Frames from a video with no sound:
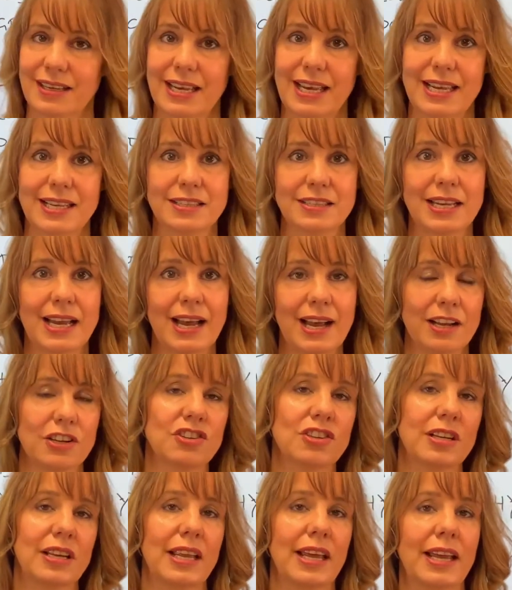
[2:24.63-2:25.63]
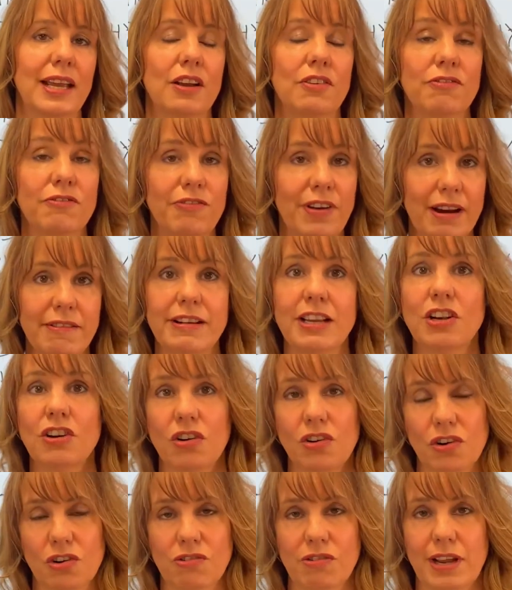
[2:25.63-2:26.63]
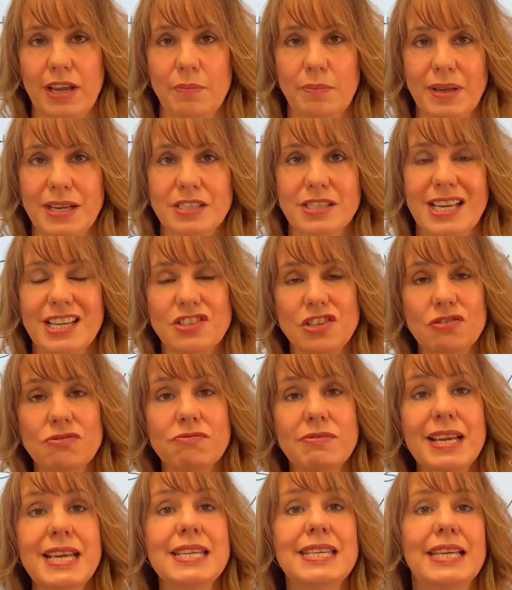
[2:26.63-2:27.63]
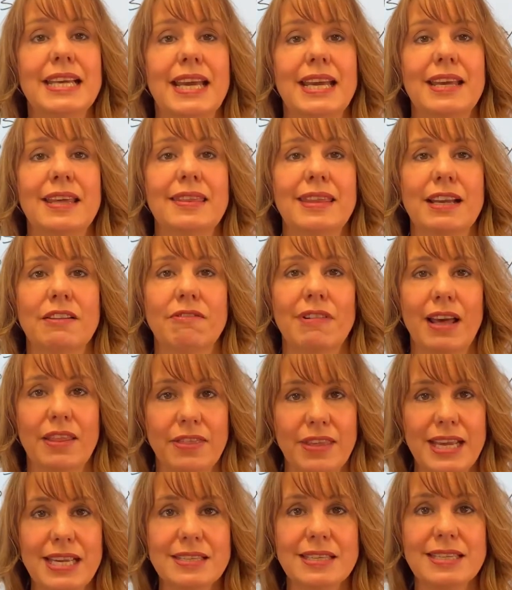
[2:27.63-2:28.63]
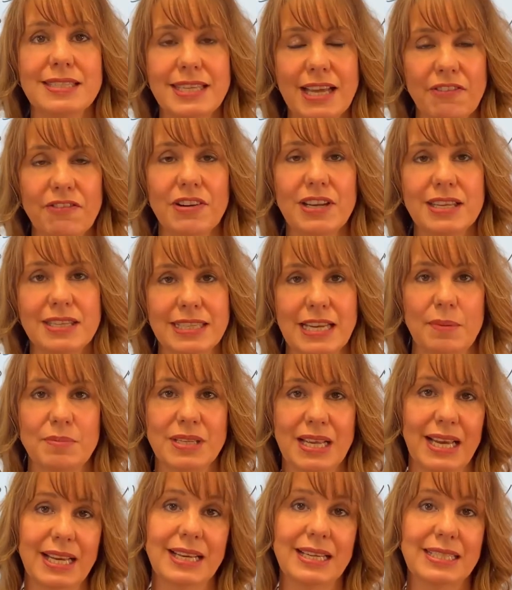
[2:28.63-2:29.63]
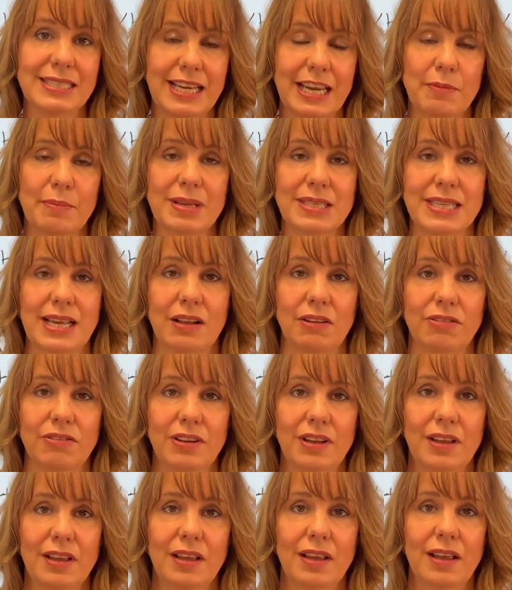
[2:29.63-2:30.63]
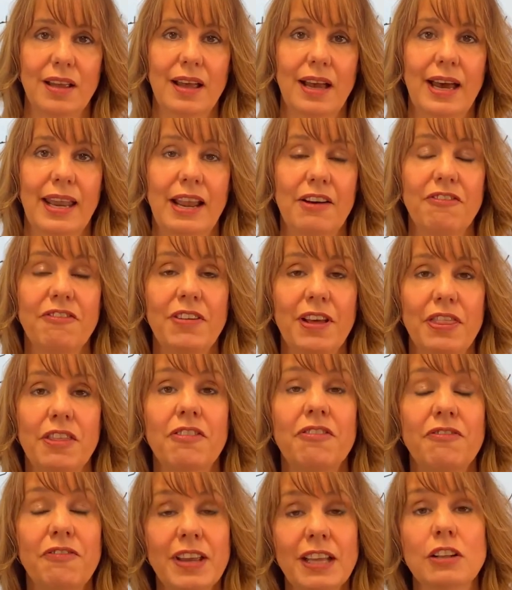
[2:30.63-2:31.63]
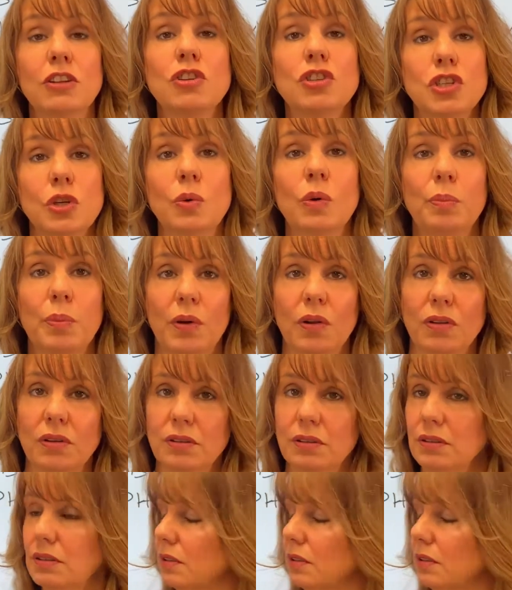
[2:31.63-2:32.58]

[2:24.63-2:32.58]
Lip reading: It's actually very concrete because as you're reading it, you think, right, these are definite steps I can take myself. And they feel doable.